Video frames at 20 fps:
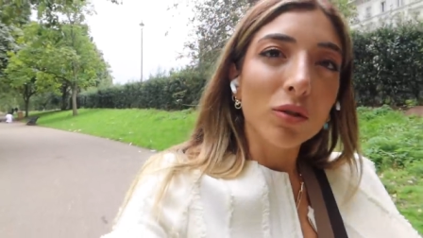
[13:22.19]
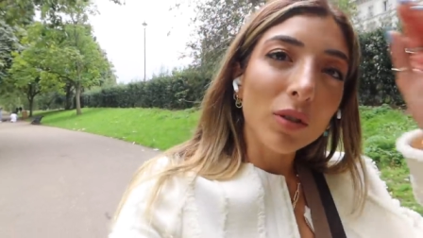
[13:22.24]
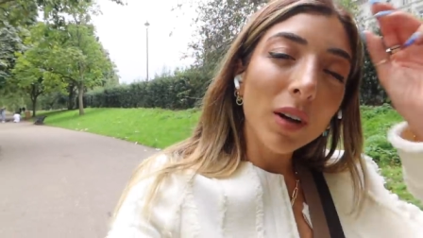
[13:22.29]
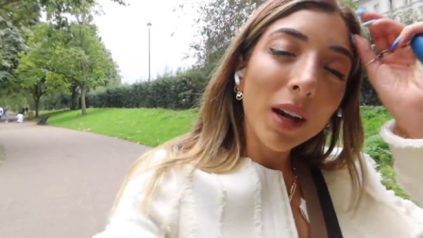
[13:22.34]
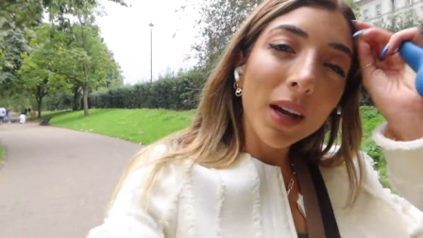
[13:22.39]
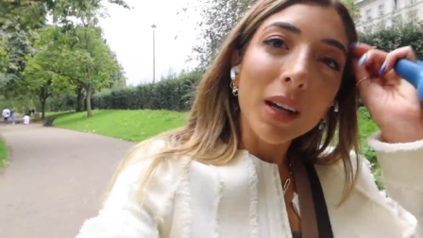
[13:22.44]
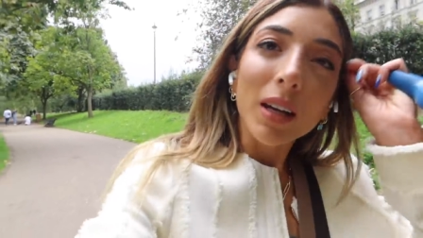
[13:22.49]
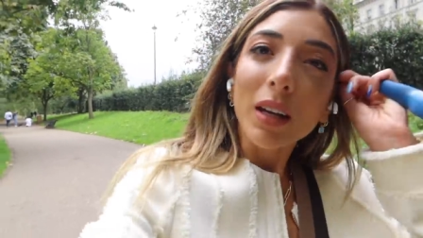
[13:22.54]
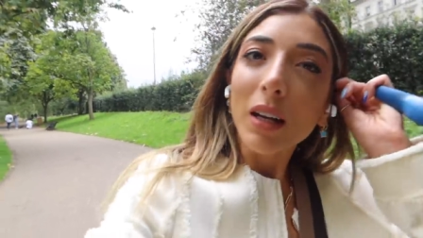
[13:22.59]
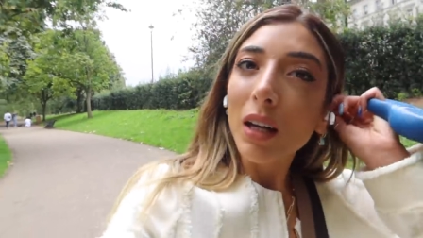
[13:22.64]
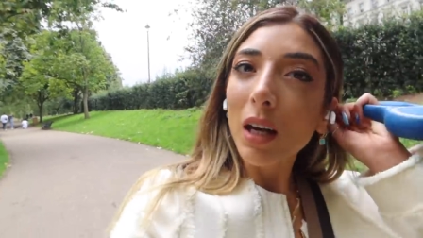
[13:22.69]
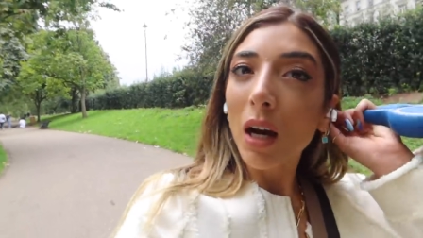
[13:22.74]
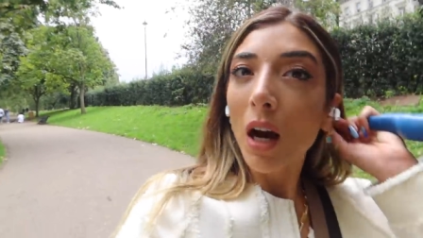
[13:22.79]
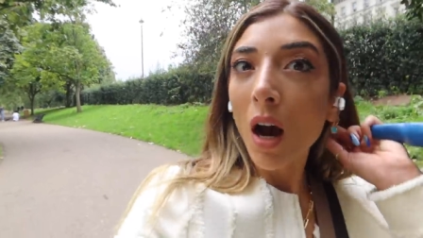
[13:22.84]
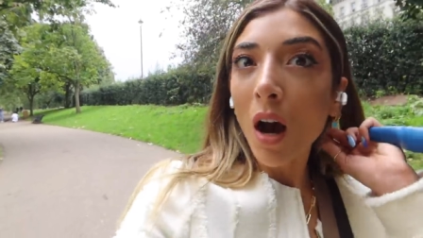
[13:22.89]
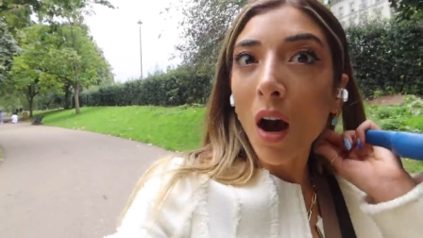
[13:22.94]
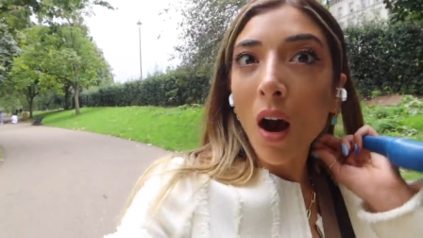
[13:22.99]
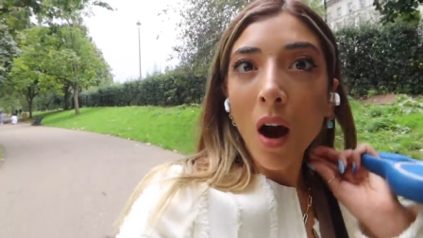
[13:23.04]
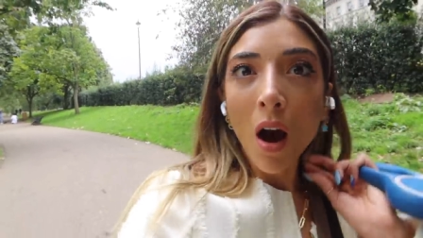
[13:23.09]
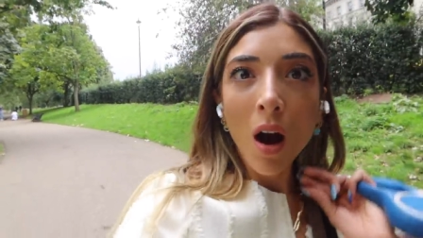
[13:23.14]
drink,
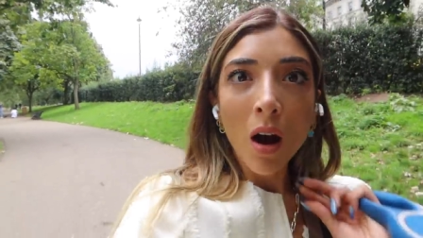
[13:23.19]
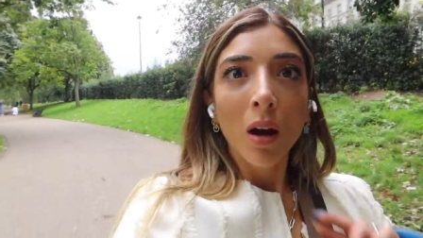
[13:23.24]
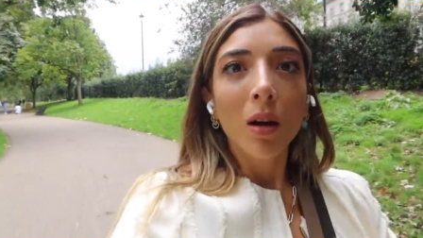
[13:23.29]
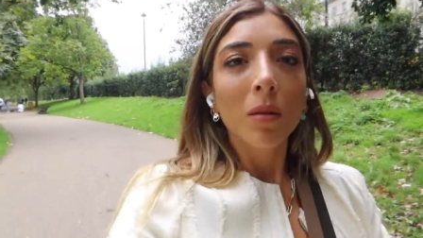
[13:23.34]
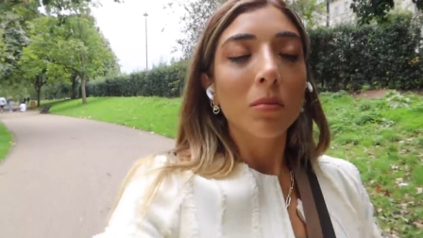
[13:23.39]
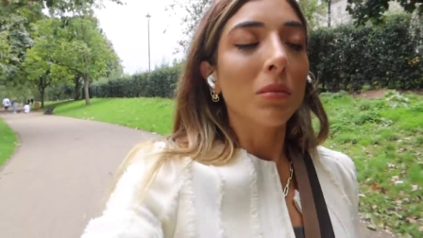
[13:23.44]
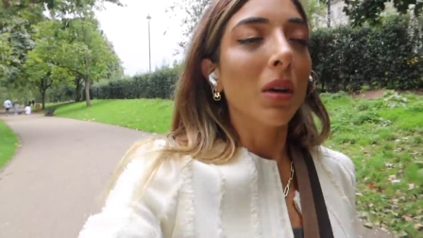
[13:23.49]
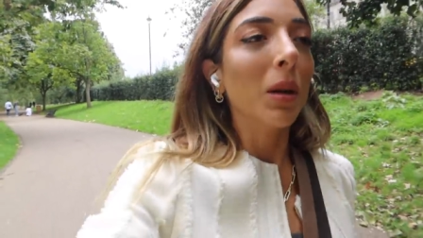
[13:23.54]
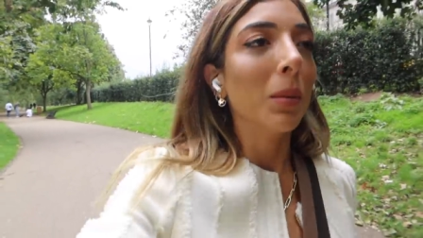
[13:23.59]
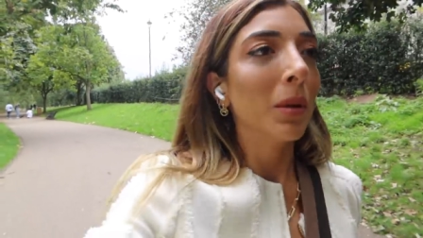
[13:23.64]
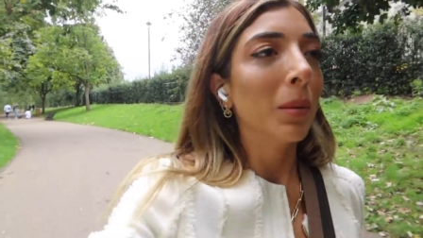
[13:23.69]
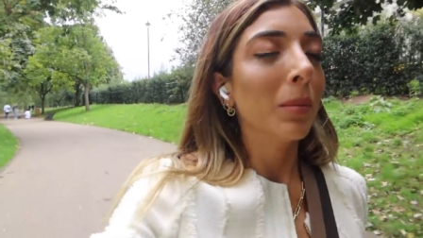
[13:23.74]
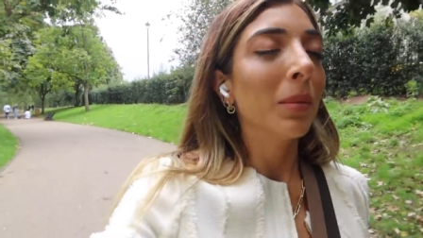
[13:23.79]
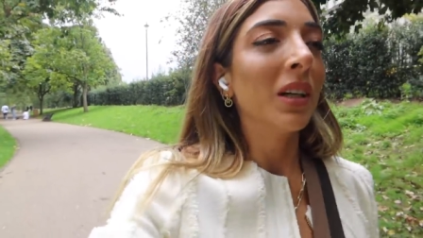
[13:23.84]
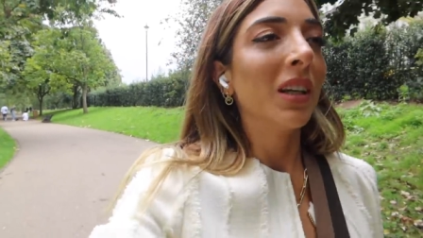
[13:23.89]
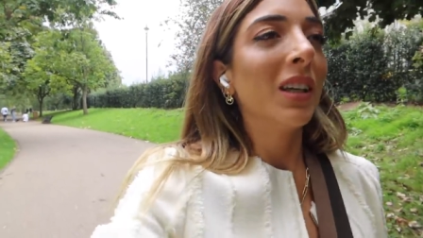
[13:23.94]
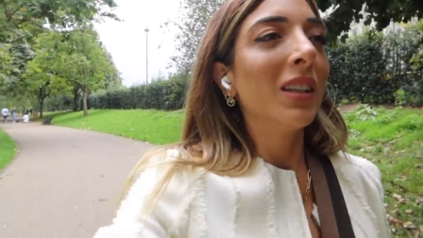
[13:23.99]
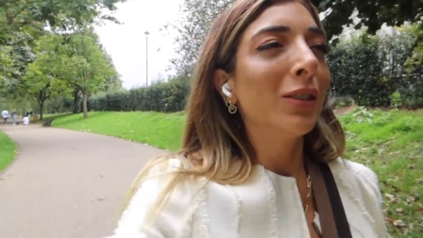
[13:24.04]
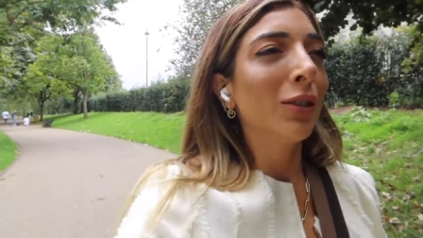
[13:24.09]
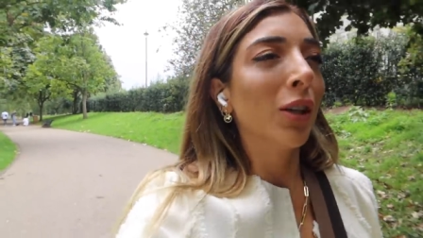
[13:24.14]
maybe a
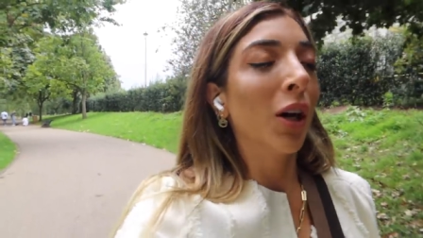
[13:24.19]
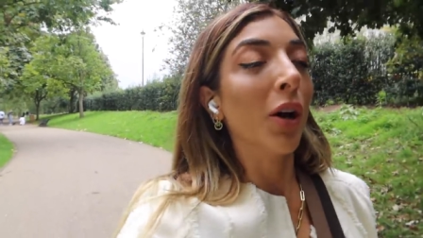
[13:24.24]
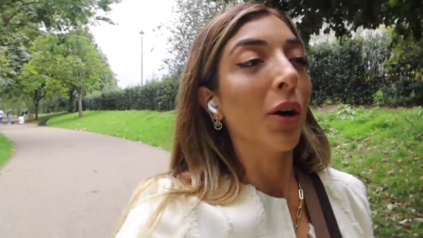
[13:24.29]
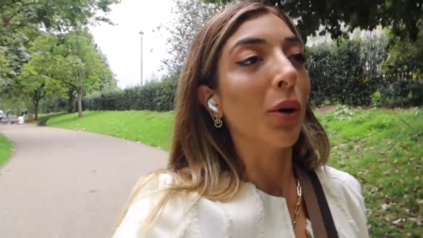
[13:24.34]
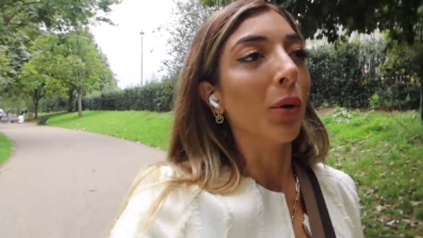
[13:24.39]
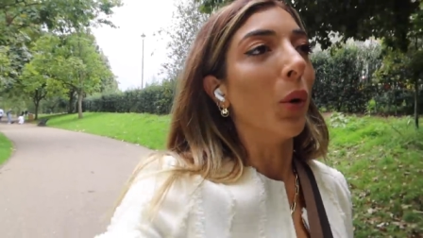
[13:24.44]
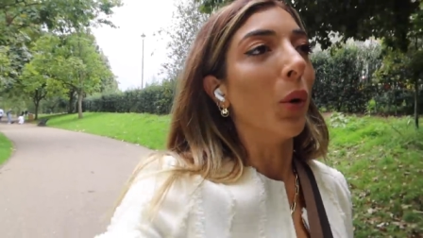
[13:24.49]
mojito.